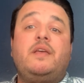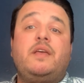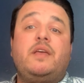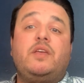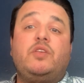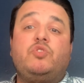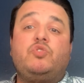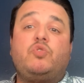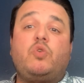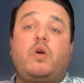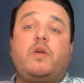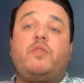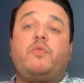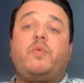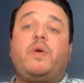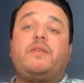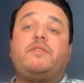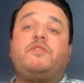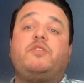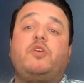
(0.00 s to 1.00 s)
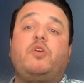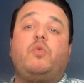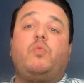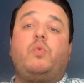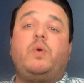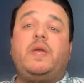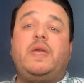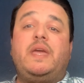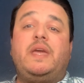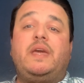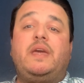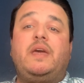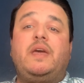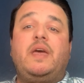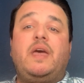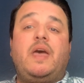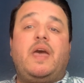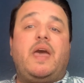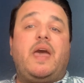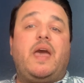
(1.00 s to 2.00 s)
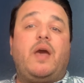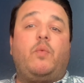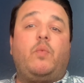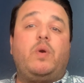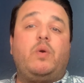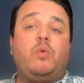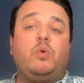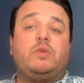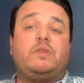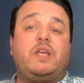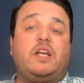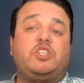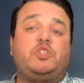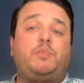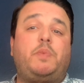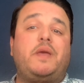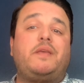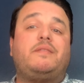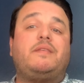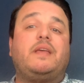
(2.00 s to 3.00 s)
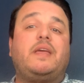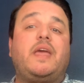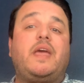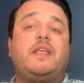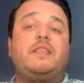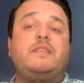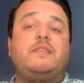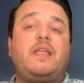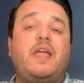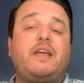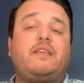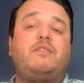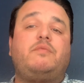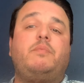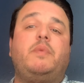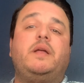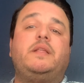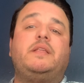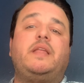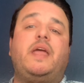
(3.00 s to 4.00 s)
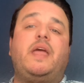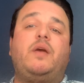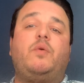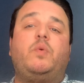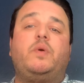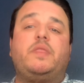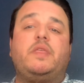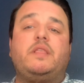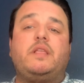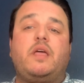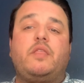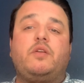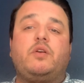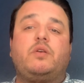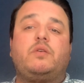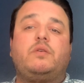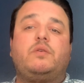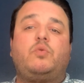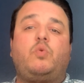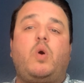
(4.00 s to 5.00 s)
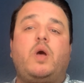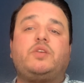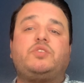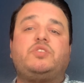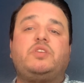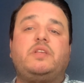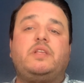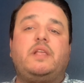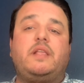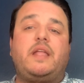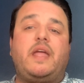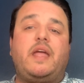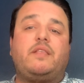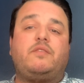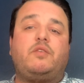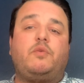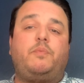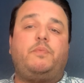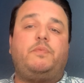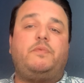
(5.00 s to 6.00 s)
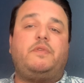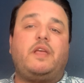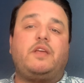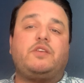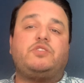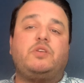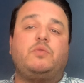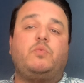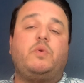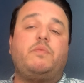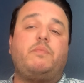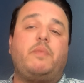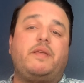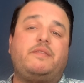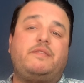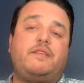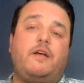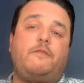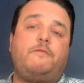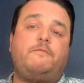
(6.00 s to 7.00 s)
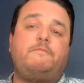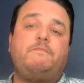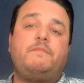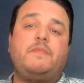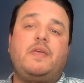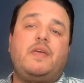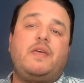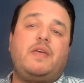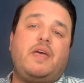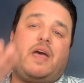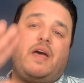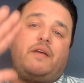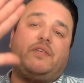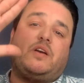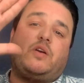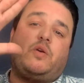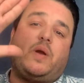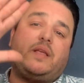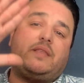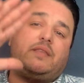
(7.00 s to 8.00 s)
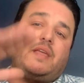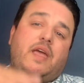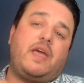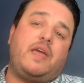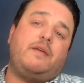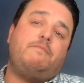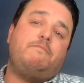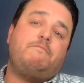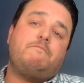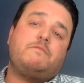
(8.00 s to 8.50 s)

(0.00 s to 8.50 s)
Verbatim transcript: Enjoy the rest of your week. And we will touch base again next Monday with another question and answer session with myself. Have a great day.